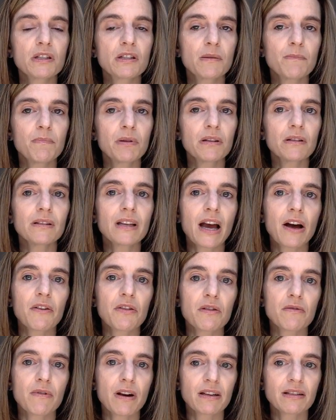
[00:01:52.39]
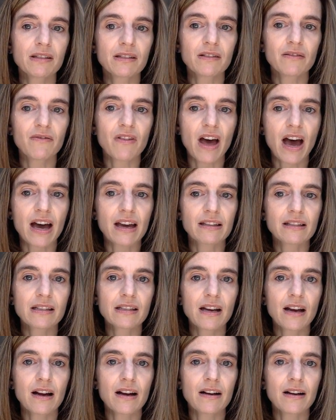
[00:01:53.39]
to build out the rest of that